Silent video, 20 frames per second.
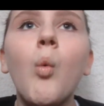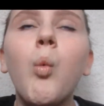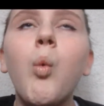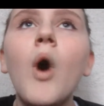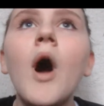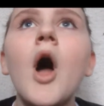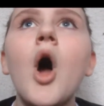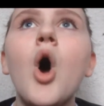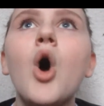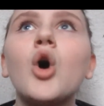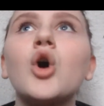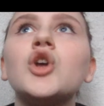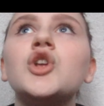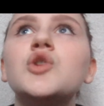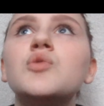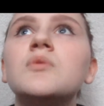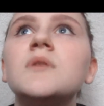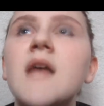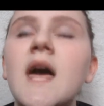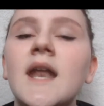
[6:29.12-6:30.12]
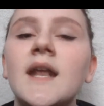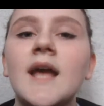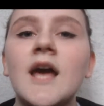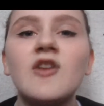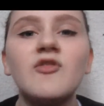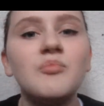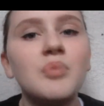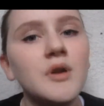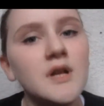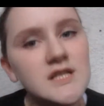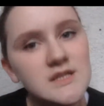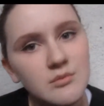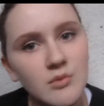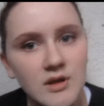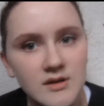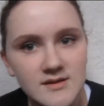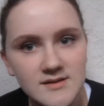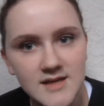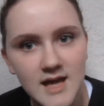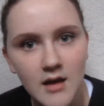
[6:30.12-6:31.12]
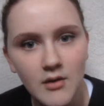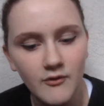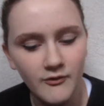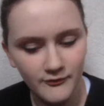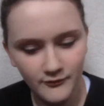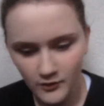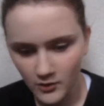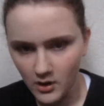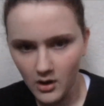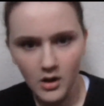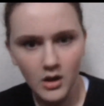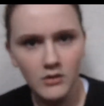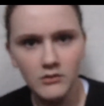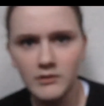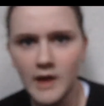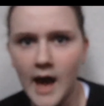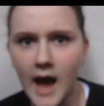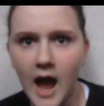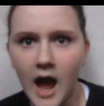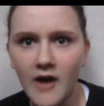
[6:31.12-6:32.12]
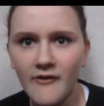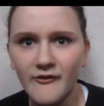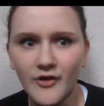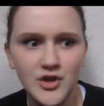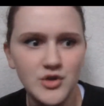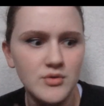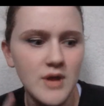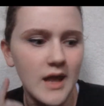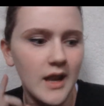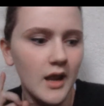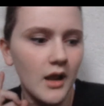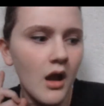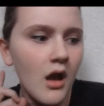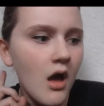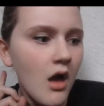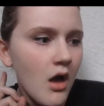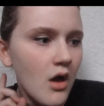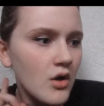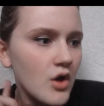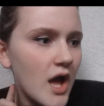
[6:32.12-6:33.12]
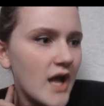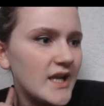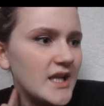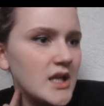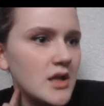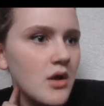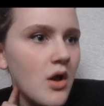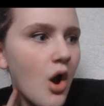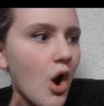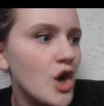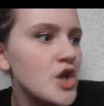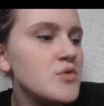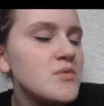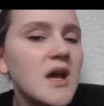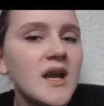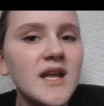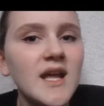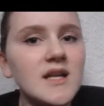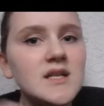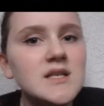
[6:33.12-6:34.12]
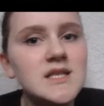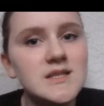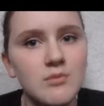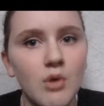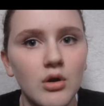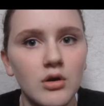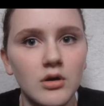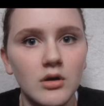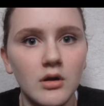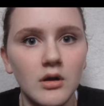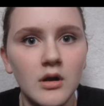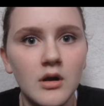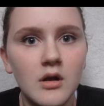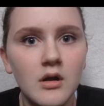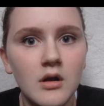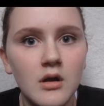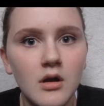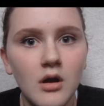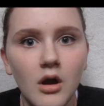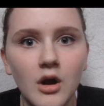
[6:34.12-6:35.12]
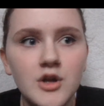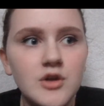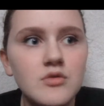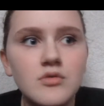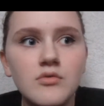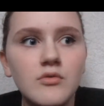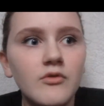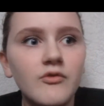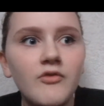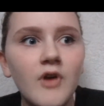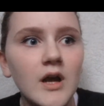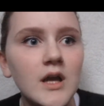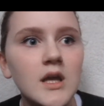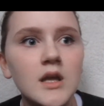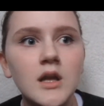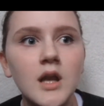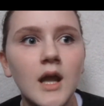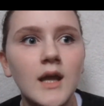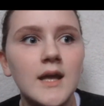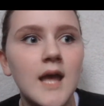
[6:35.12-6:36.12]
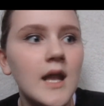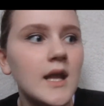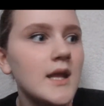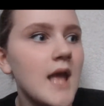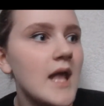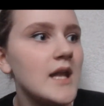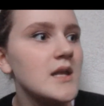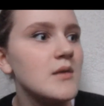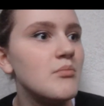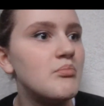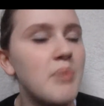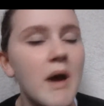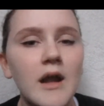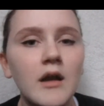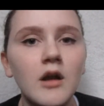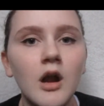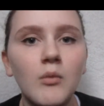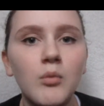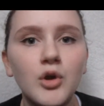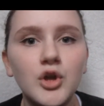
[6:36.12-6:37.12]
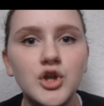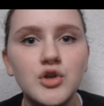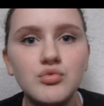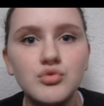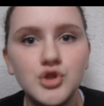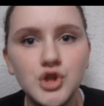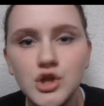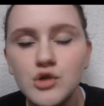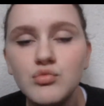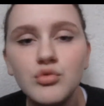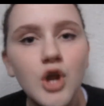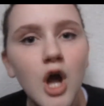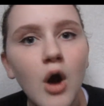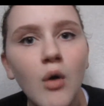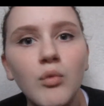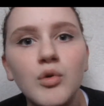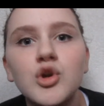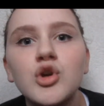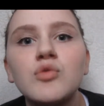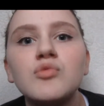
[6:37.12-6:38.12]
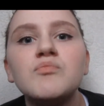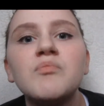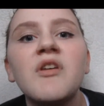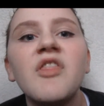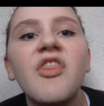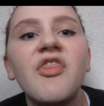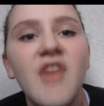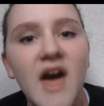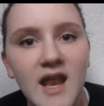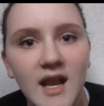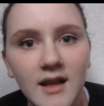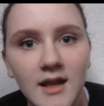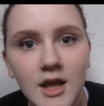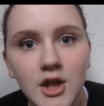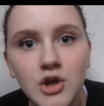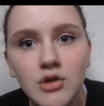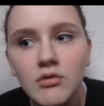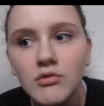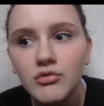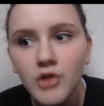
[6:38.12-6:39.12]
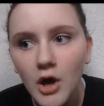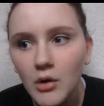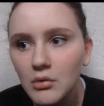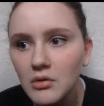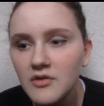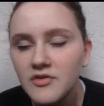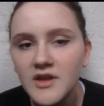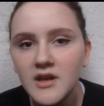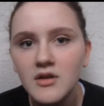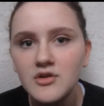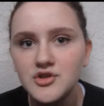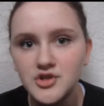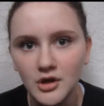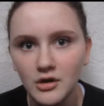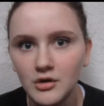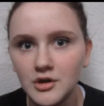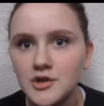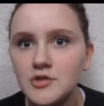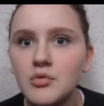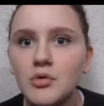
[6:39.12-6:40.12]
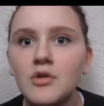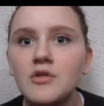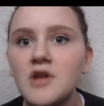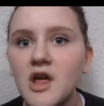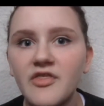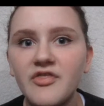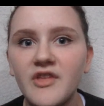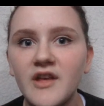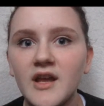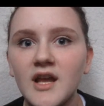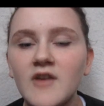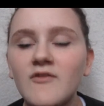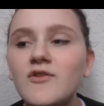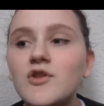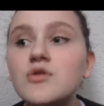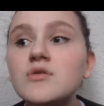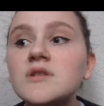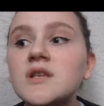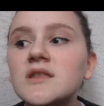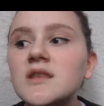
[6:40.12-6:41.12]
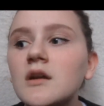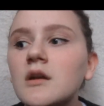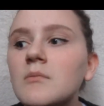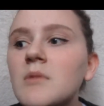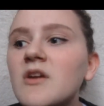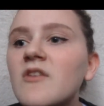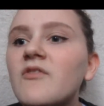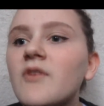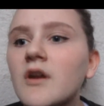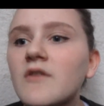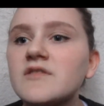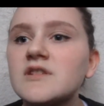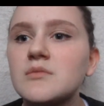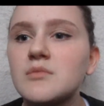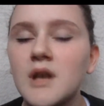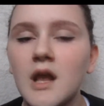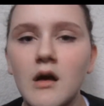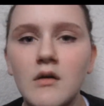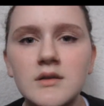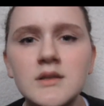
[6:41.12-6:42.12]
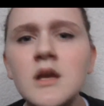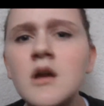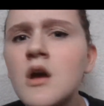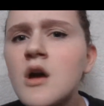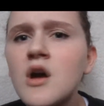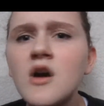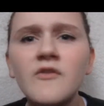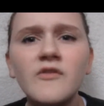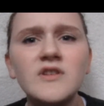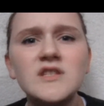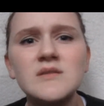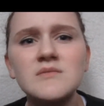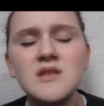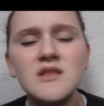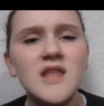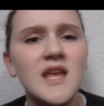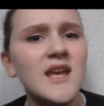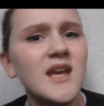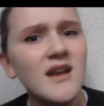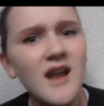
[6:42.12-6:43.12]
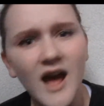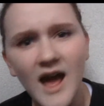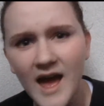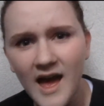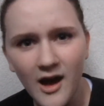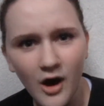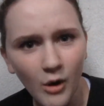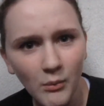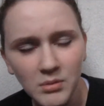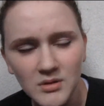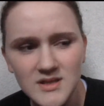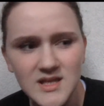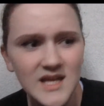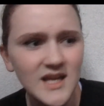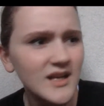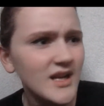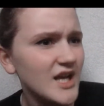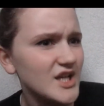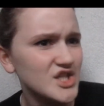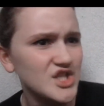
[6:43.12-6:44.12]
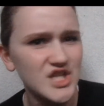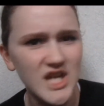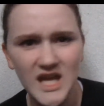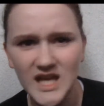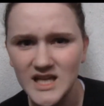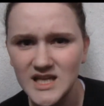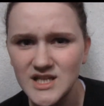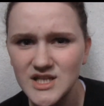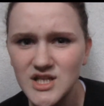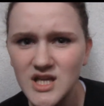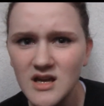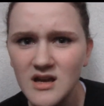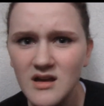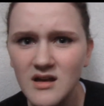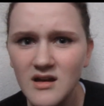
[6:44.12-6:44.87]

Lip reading: What are you getting out of putting someone else down? For a laugh? Are you getting any smarter? Are you fucking getting any better at what you do? No, you're pathetic and you're lower than dirt. You are nothing. If you sit there and make fun of someone else for something they cannot help or they cannot change,